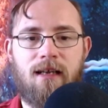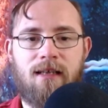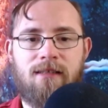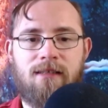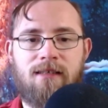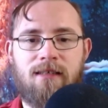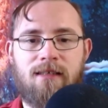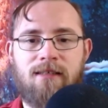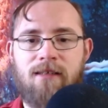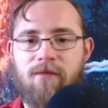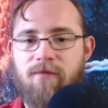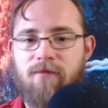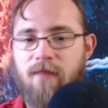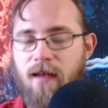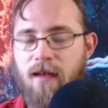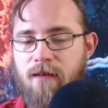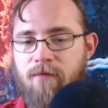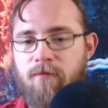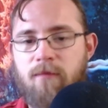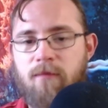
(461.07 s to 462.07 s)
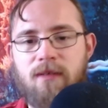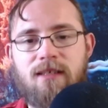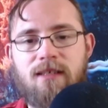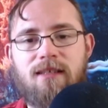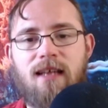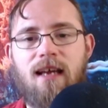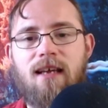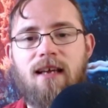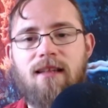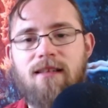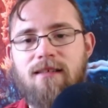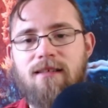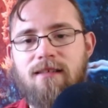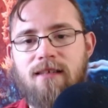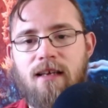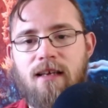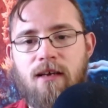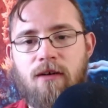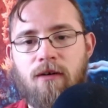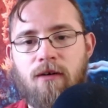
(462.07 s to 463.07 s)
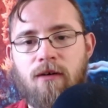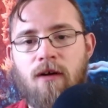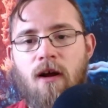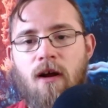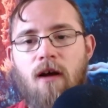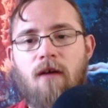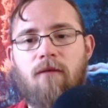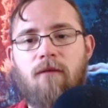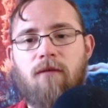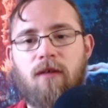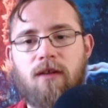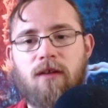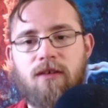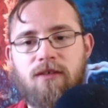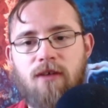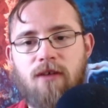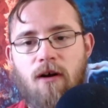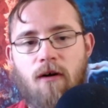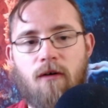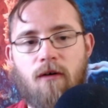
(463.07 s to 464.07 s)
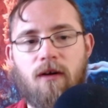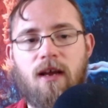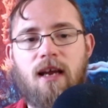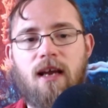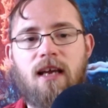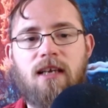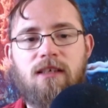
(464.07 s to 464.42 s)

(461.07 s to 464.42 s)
It's as if they've mistaken the singer for the song.